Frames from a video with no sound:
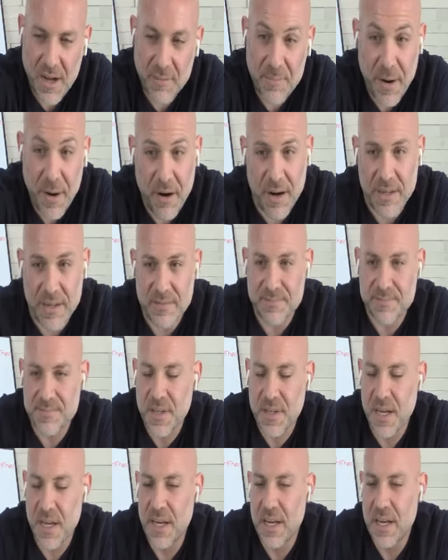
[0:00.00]
pairing.
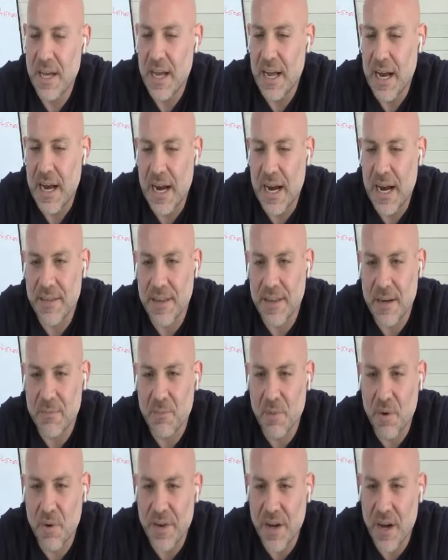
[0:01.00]
And then
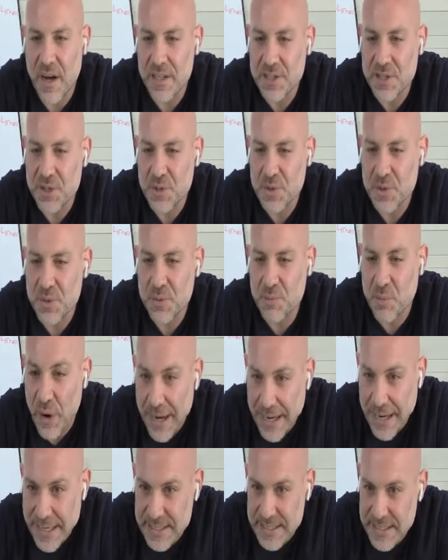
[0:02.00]
moving on to
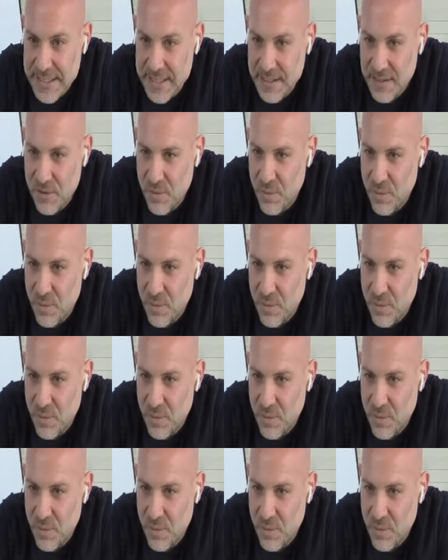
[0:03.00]
brandy,